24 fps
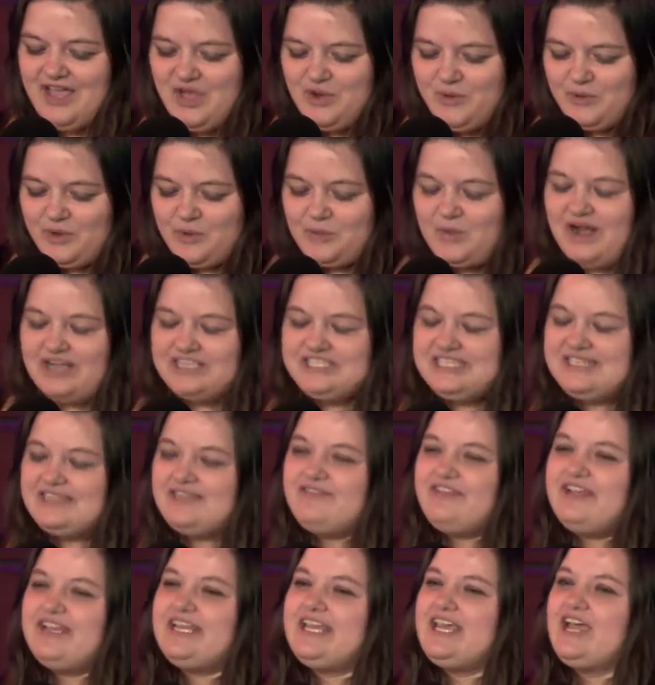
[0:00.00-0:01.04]
we were watching the
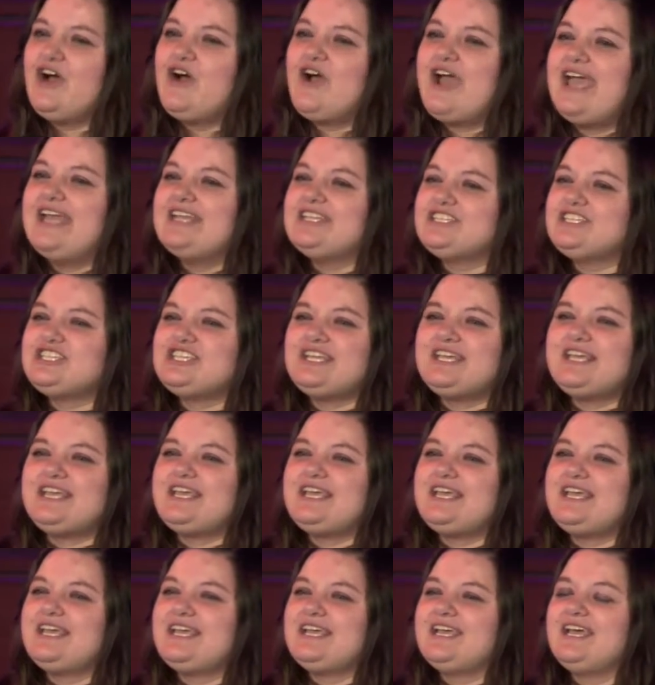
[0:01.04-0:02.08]
video, and
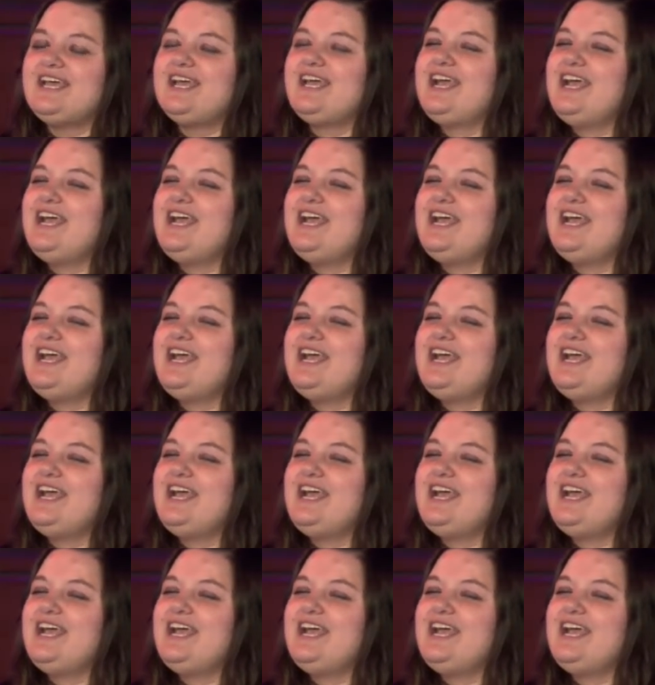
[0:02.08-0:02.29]
she,